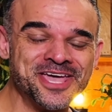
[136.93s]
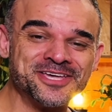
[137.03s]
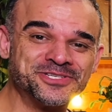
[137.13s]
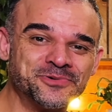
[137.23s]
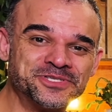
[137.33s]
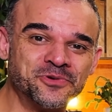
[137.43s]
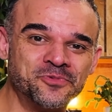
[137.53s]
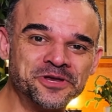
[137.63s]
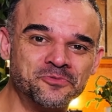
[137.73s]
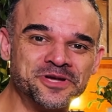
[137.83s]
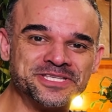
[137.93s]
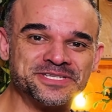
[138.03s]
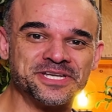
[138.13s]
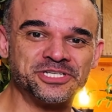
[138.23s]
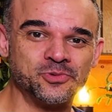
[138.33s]
So it's a win-win
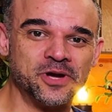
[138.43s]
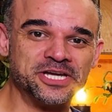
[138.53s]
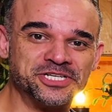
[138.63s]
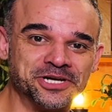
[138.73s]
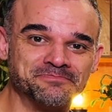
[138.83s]
situation.